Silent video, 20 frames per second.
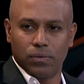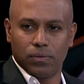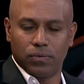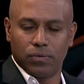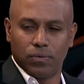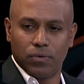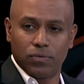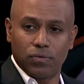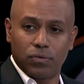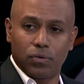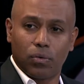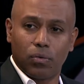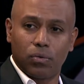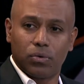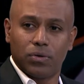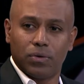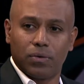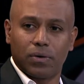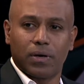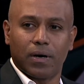to store
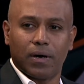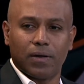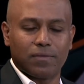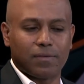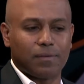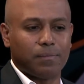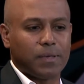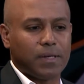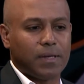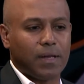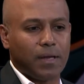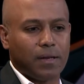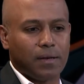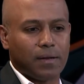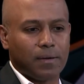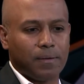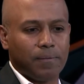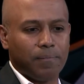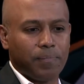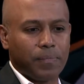your customer
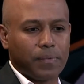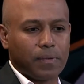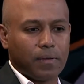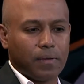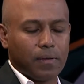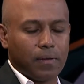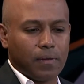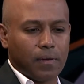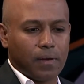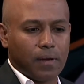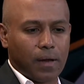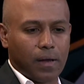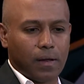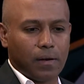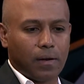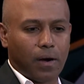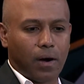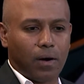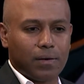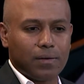data.
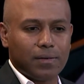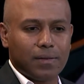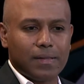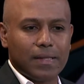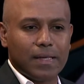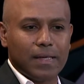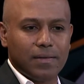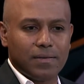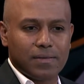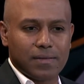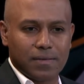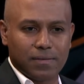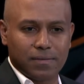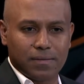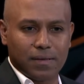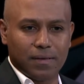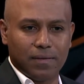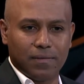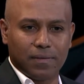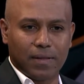And our thesis
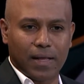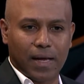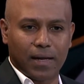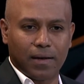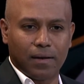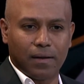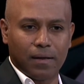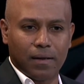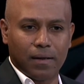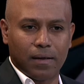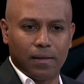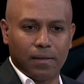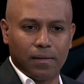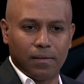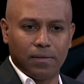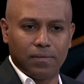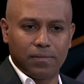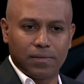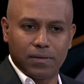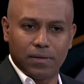is that
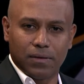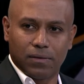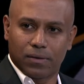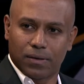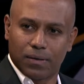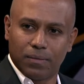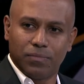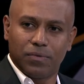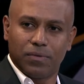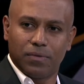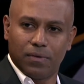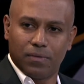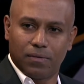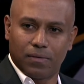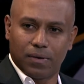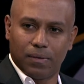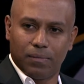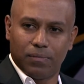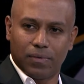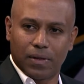the CRM
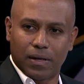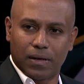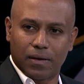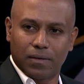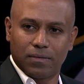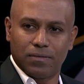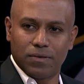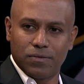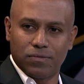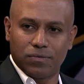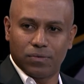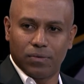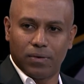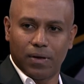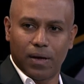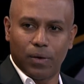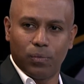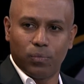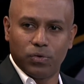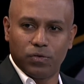systems that exist
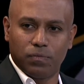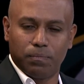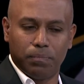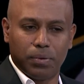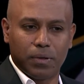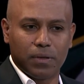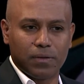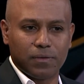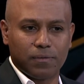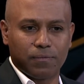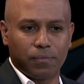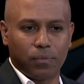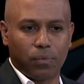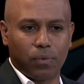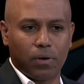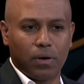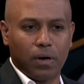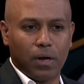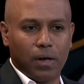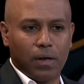today was built
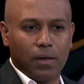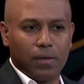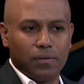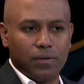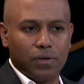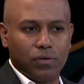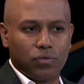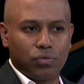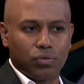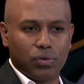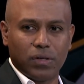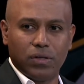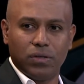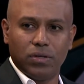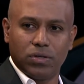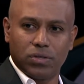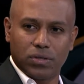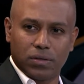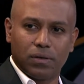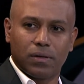for the
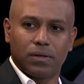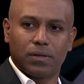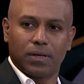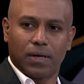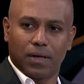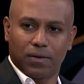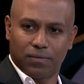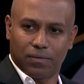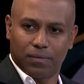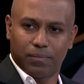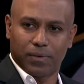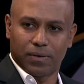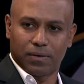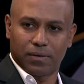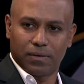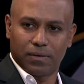traditional customer.